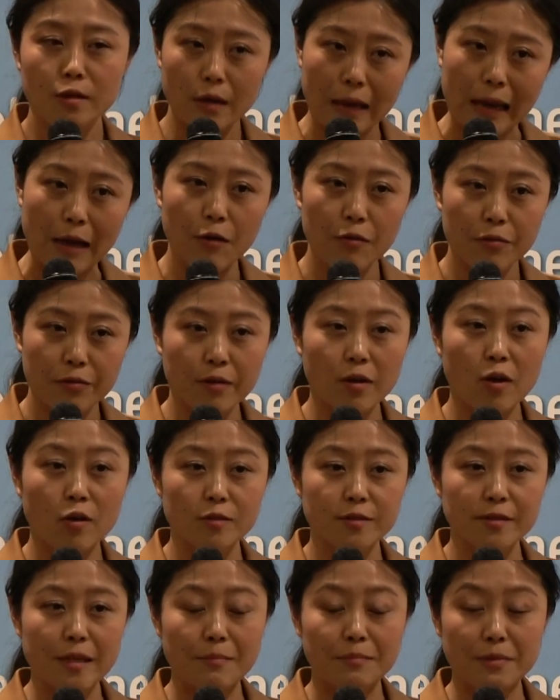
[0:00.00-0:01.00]
health
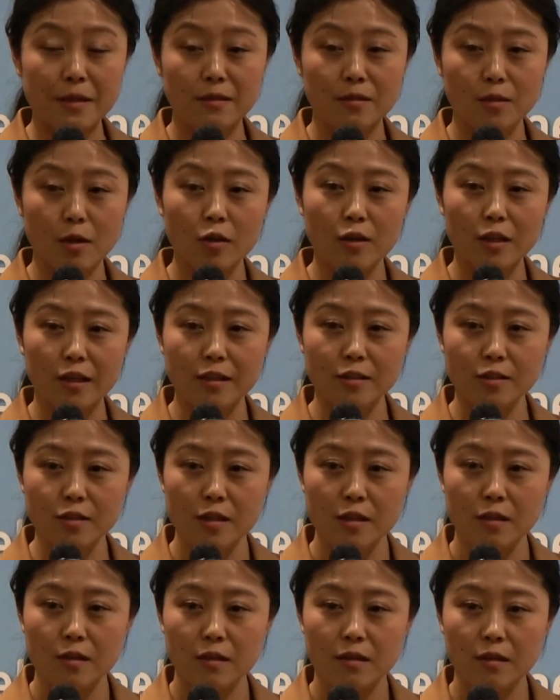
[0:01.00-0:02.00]
concept and knowledge
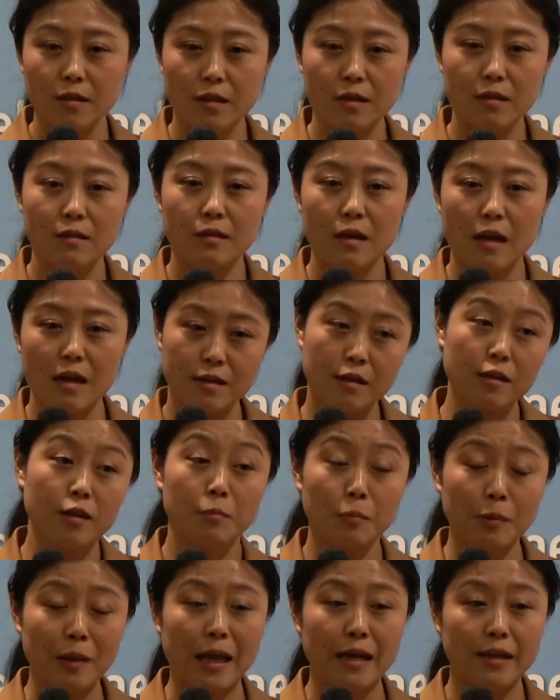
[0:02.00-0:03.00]
and
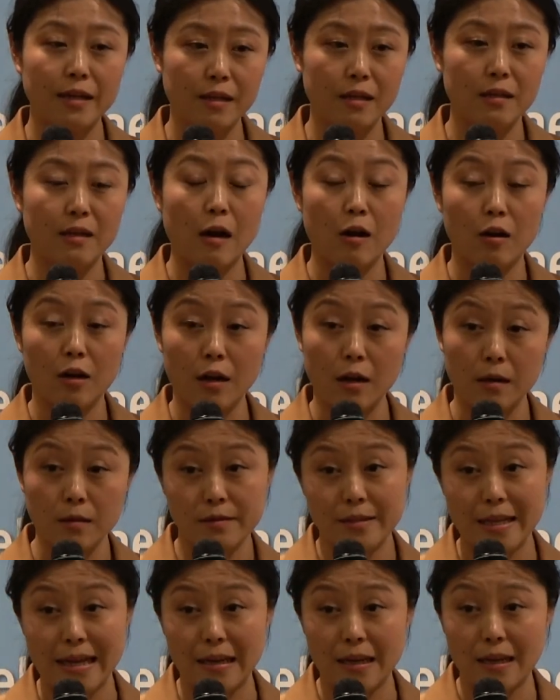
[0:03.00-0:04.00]
apply it in our
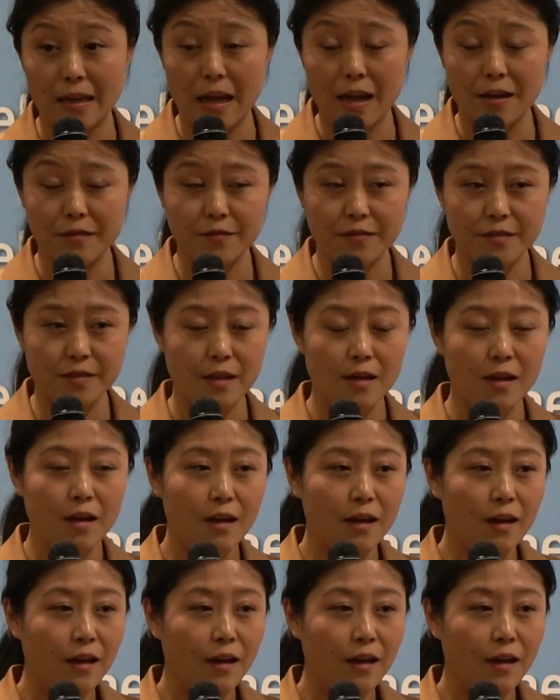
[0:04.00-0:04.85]
daily lives.